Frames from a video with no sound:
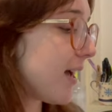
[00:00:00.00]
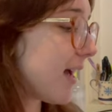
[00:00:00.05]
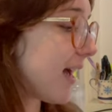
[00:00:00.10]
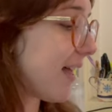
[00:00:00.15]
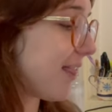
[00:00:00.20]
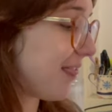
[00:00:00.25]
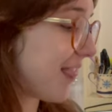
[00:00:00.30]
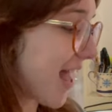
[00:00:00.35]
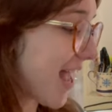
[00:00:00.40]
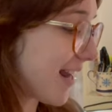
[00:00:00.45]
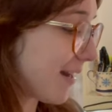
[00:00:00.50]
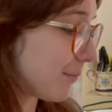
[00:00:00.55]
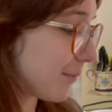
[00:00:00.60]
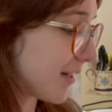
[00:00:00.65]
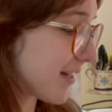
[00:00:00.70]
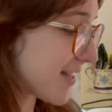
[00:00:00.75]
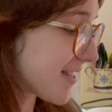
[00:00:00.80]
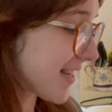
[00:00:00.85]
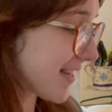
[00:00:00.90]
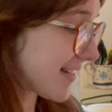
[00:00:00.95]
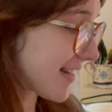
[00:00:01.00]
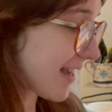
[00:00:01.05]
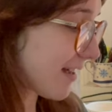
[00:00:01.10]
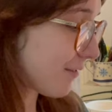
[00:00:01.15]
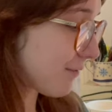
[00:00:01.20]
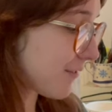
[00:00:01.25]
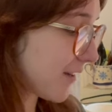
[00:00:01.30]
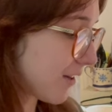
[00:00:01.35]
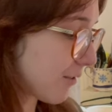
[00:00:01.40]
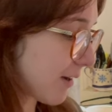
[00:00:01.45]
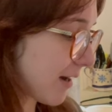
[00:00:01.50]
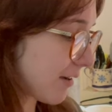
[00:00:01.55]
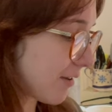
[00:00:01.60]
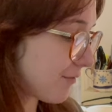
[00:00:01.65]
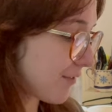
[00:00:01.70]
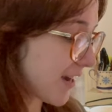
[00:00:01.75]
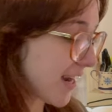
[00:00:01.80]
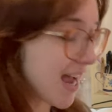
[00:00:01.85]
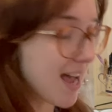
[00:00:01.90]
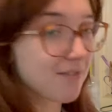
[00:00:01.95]
And then I'm going to sit down and figure out if
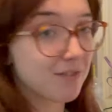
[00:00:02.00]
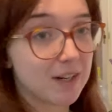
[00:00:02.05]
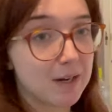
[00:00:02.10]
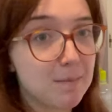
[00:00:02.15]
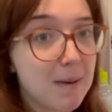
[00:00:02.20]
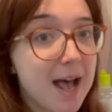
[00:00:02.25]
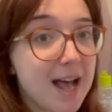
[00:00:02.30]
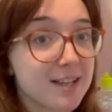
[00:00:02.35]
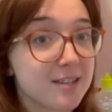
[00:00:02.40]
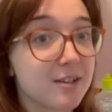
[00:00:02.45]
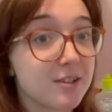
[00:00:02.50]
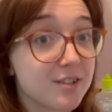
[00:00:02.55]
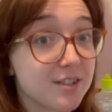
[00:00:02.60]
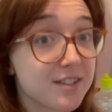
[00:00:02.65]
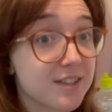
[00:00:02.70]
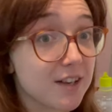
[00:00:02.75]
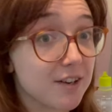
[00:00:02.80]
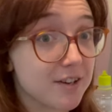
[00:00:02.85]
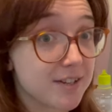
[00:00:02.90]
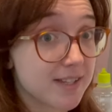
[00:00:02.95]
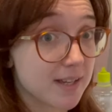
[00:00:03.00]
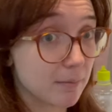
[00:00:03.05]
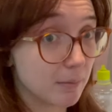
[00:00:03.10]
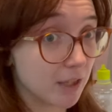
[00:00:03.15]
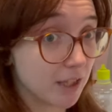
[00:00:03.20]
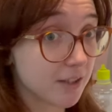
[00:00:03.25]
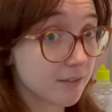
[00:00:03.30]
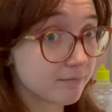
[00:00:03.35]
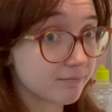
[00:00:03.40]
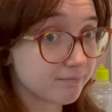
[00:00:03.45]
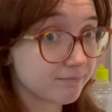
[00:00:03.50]
I have any patterns that are similar.